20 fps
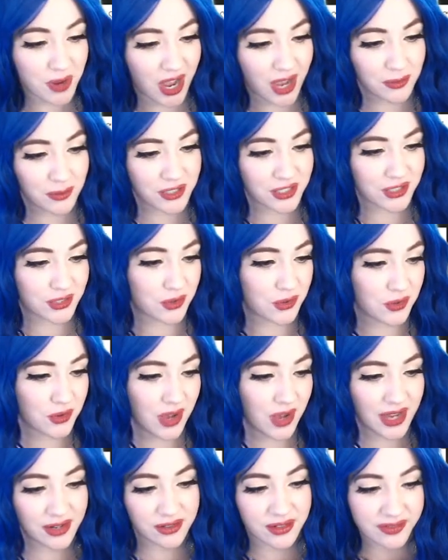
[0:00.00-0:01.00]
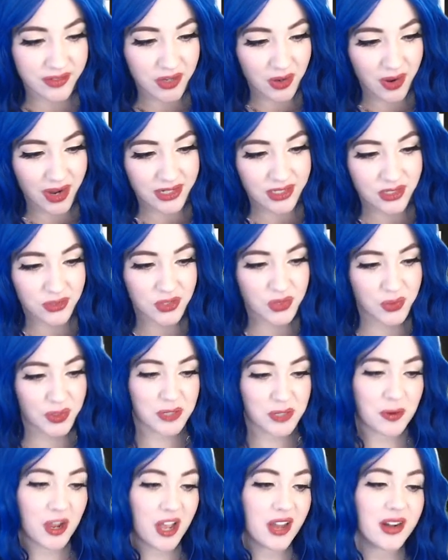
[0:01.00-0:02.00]
which is cool. I don't even know how to do a Twitch
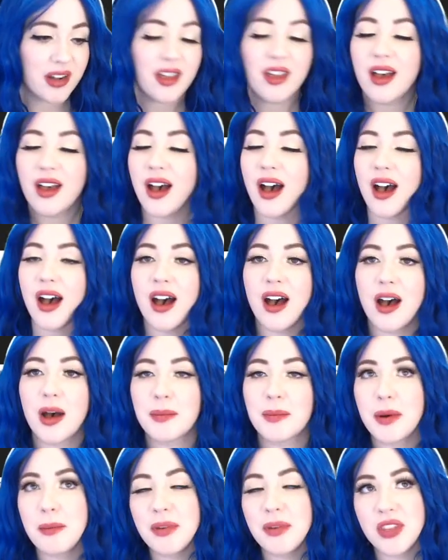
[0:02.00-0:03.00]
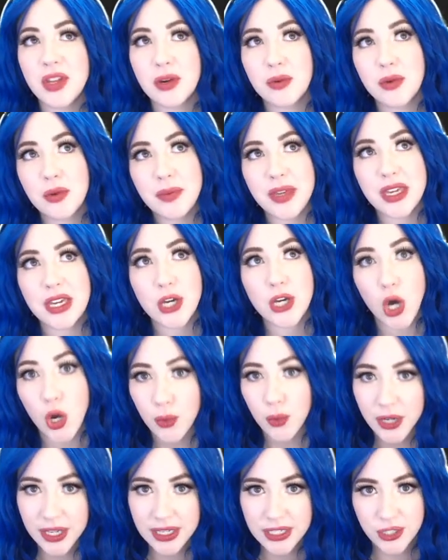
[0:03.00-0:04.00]
bot. But there will be
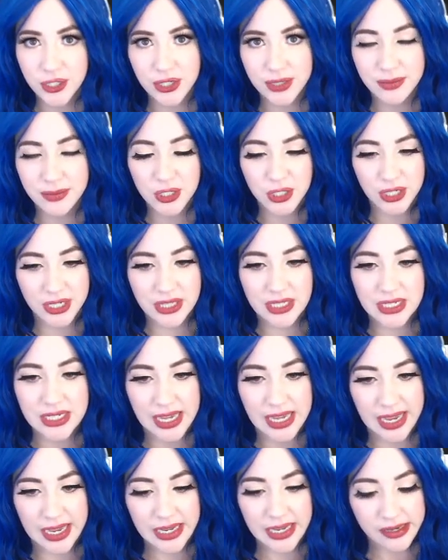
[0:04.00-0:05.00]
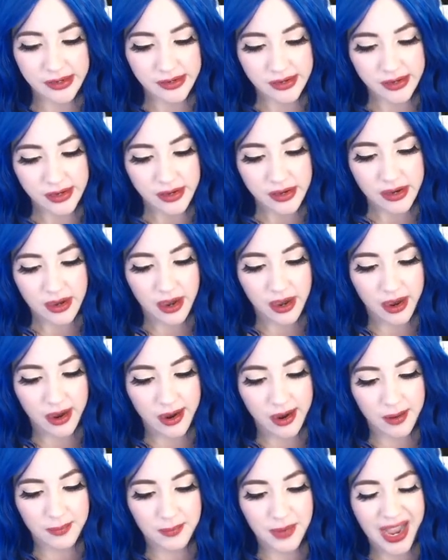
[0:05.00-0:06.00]
co-working streams during the day.
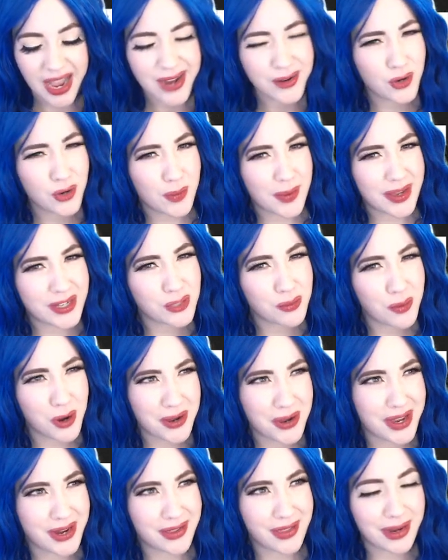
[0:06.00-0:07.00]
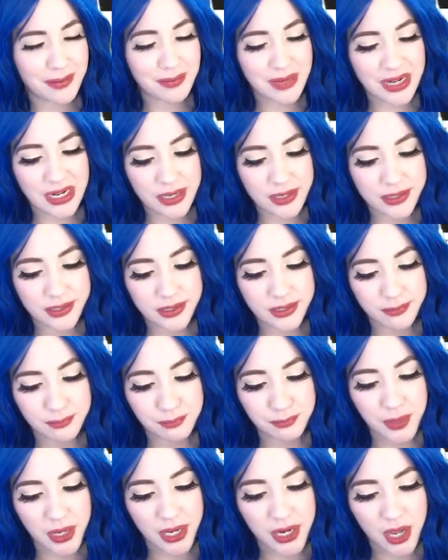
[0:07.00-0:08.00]
I don't know about tomorrow. I got a lot of meetings,
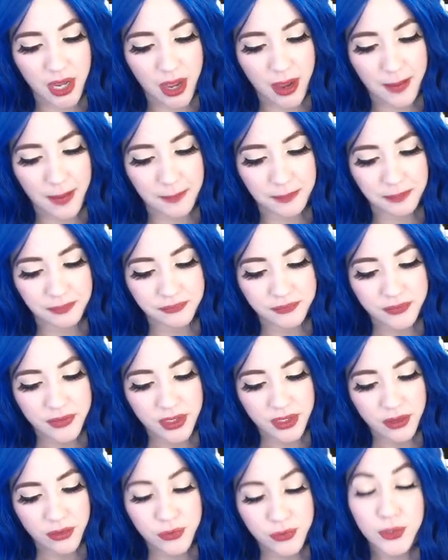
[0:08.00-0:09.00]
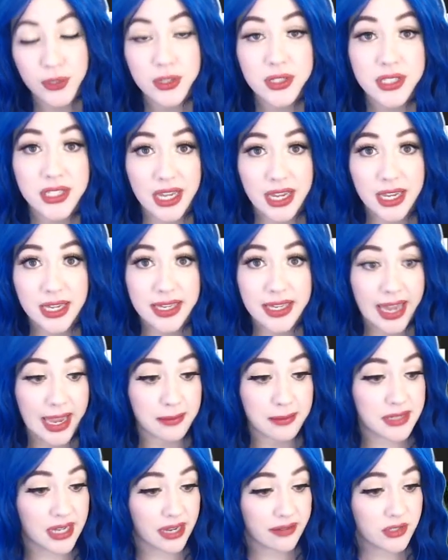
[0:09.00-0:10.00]
but Thursday, game
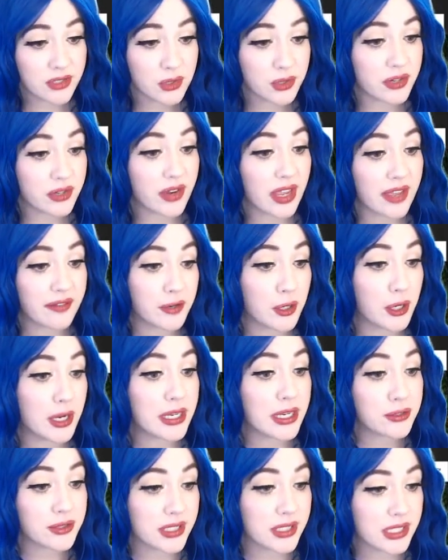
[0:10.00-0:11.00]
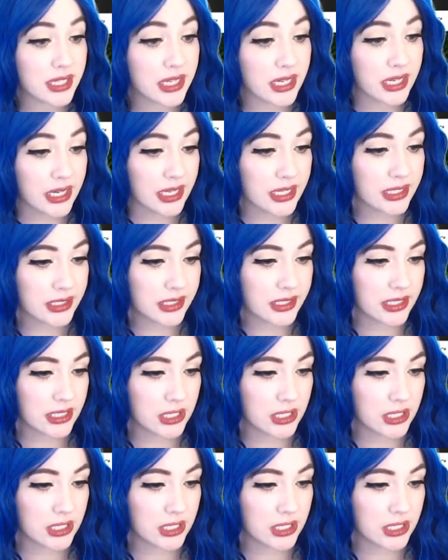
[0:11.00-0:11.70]
dev. So if you're interested in C#,